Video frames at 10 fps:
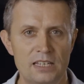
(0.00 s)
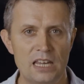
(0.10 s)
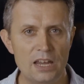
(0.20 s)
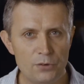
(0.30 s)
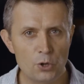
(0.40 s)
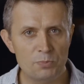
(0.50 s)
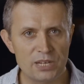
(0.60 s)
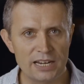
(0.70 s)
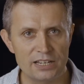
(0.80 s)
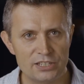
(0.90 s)
If you
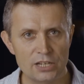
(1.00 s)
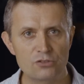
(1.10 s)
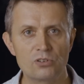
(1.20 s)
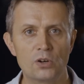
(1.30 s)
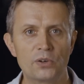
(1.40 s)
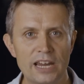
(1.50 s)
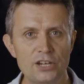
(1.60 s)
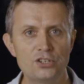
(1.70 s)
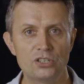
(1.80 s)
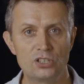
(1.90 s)
obtain a central
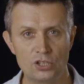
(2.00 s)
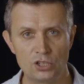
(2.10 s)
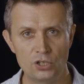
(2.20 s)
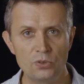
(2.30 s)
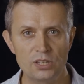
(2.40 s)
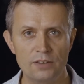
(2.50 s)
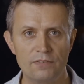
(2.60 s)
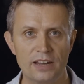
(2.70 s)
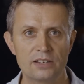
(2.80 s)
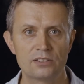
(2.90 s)
location to shoot the
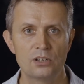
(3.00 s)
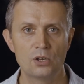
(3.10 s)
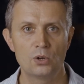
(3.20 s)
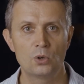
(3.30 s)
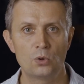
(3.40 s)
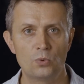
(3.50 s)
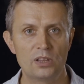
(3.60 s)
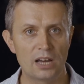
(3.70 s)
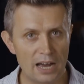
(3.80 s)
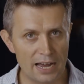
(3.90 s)
event
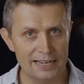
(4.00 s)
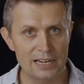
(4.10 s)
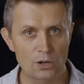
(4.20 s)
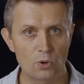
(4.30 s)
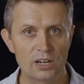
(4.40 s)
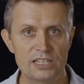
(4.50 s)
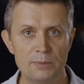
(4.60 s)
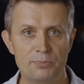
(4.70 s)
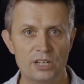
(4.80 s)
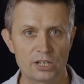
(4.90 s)
with a higher quality
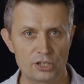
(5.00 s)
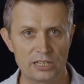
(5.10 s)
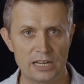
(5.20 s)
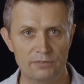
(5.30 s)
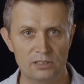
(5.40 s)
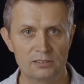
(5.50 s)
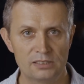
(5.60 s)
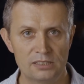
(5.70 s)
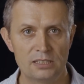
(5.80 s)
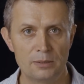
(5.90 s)
production level,
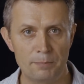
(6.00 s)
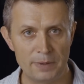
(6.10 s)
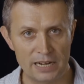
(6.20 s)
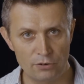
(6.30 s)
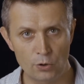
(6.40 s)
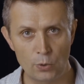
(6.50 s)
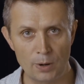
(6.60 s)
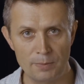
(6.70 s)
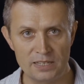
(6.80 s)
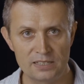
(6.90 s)
better
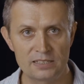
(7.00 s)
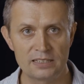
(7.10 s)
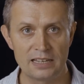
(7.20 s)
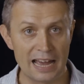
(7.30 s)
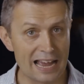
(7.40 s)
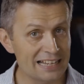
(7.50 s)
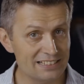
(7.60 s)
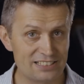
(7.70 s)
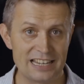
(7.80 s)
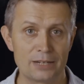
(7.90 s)
equipment
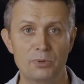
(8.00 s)
and tech